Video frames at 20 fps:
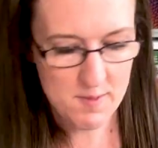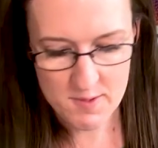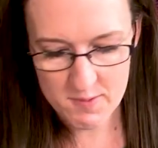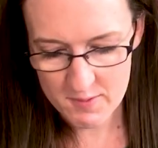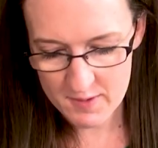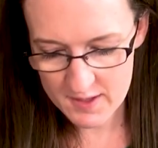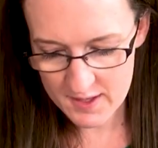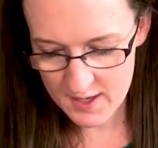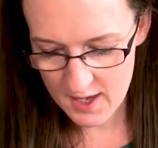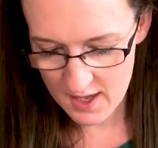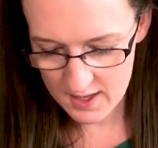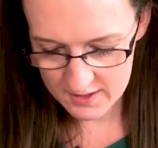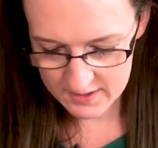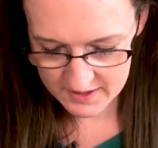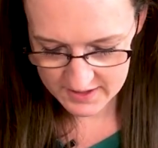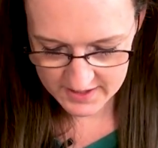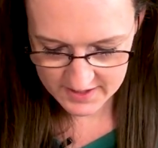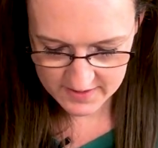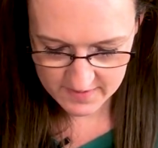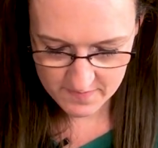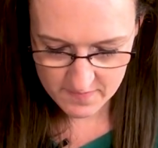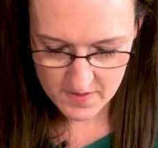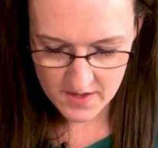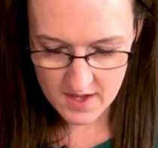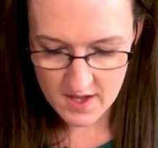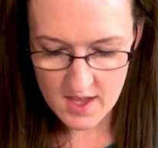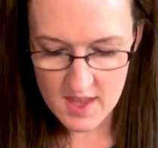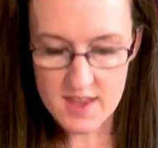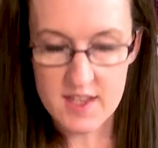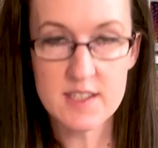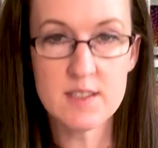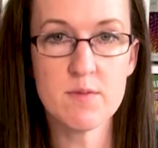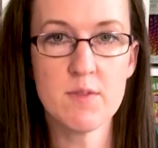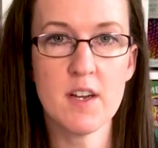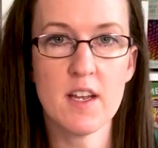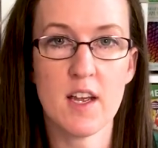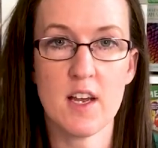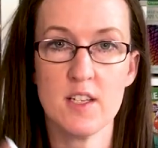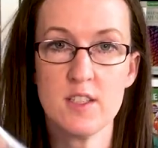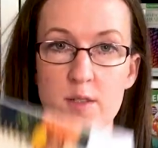be fun to color in. This one
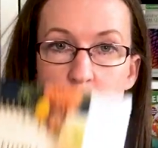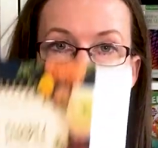I got